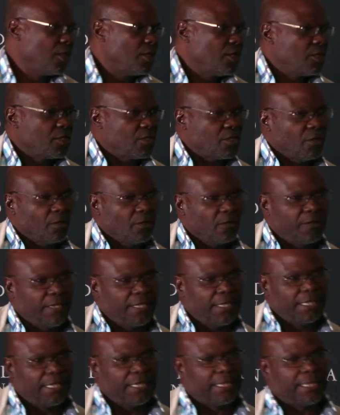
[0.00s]
So
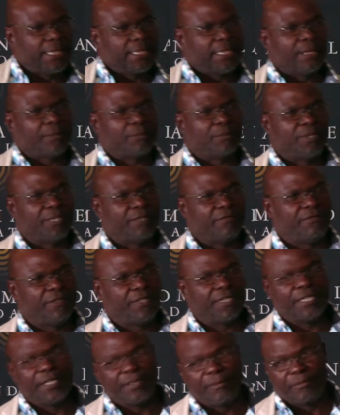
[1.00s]
they ended up giving
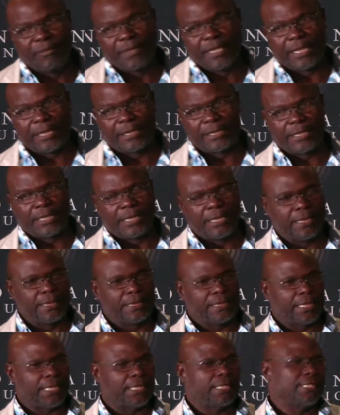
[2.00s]
him
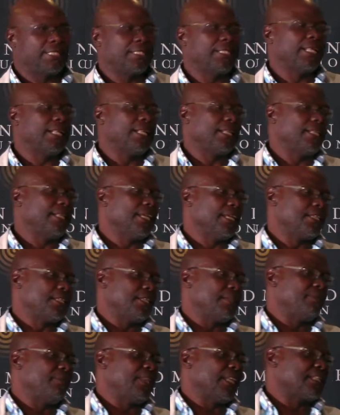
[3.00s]
that traditional
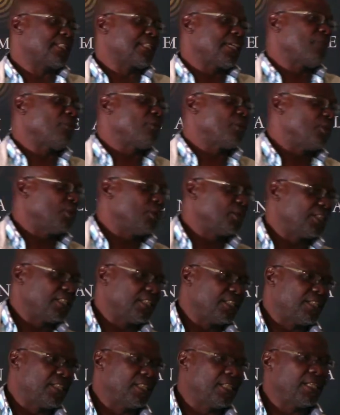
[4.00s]
leadership. That's how he got
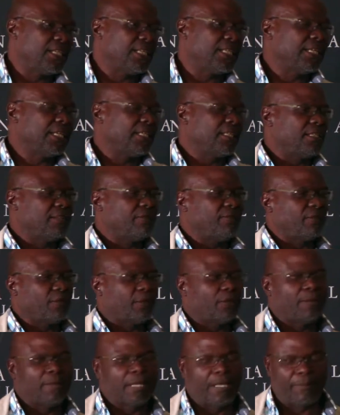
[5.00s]
it. He didn't get it
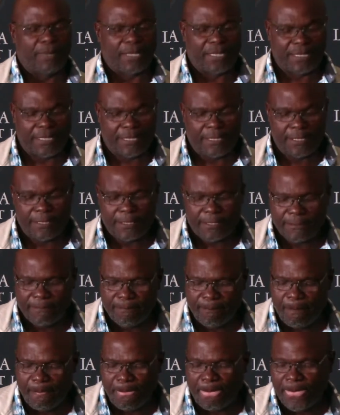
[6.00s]
from apartheid.
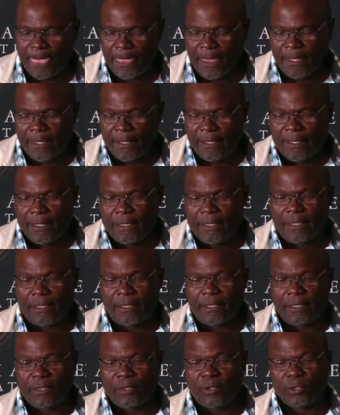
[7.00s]

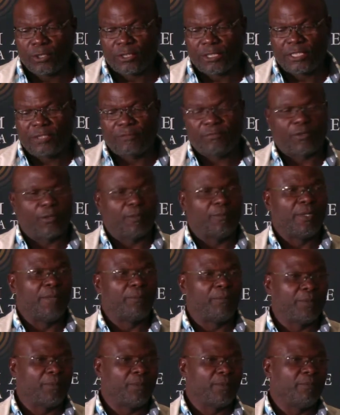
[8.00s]
He got it from
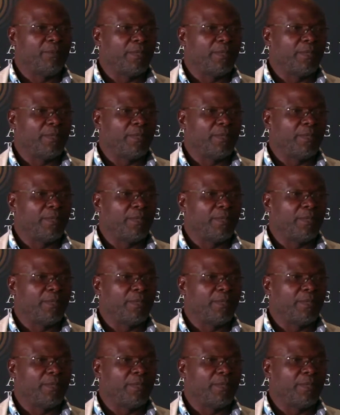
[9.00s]
the people.